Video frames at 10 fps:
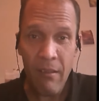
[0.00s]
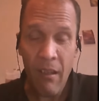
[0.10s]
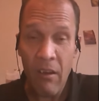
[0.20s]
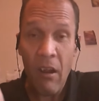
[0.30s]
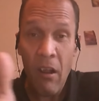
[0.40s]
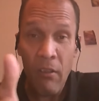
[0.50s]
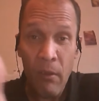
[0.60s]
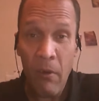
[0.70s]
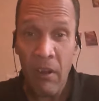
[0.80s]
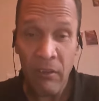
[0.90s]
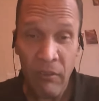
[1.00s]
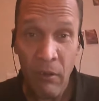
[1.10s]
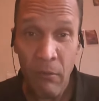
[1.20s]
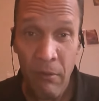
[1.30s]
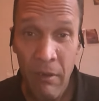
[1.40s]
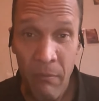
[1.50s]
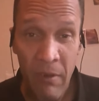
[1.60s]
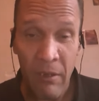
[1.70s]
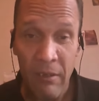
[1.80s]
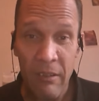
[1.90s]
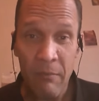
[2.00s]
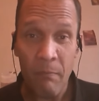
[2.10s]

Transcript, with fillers: on authorized equipment